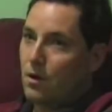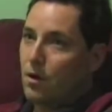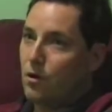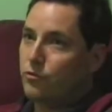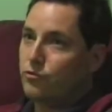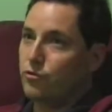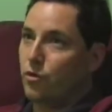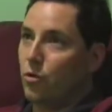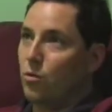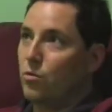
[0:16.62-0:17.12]

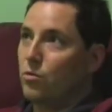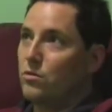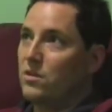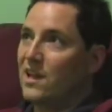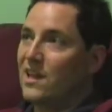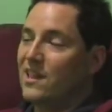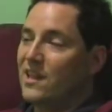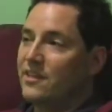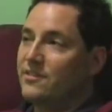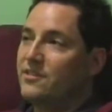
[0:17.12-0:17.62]
So
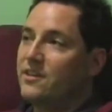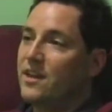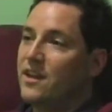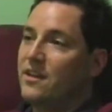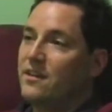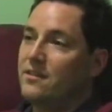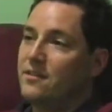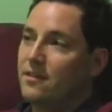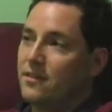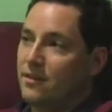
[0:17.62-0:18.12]
let's get
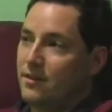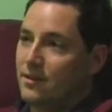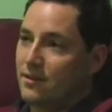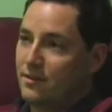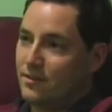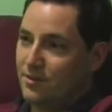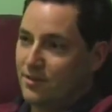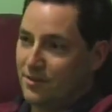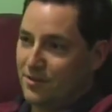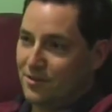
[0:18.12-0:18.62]
into
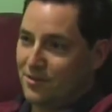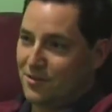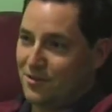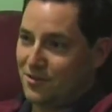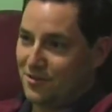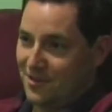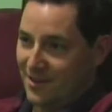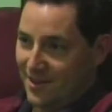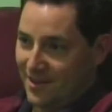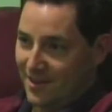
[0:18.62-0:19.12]
the
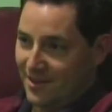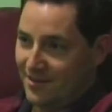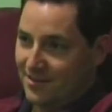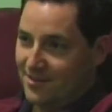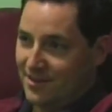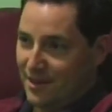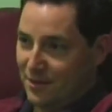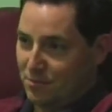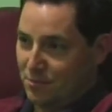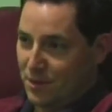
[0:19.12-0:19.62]
seeing
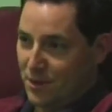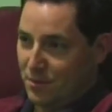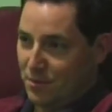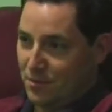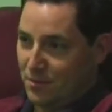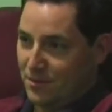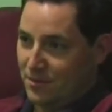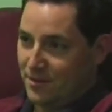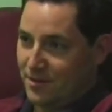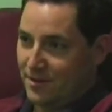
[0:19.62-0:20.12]
dead
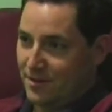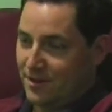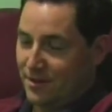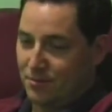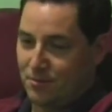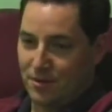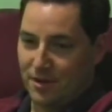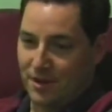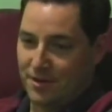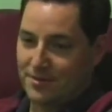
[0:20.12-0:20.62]
people,
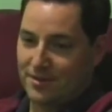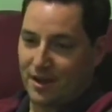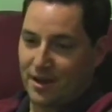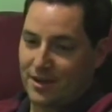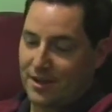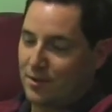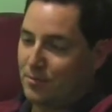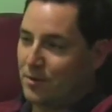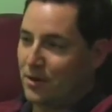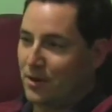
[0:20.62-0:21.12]
and we're not
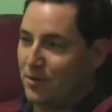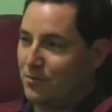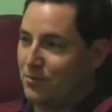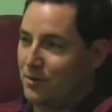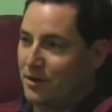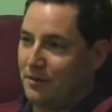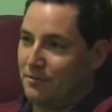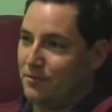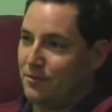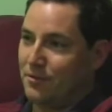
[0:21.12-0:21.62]
talking about
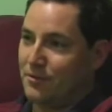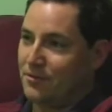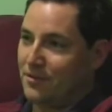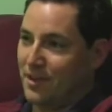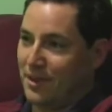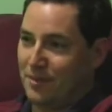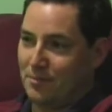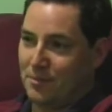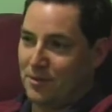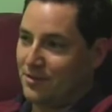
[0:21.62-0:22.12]
whatever his
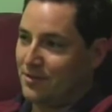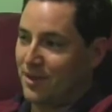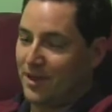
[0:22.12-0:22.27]
name is,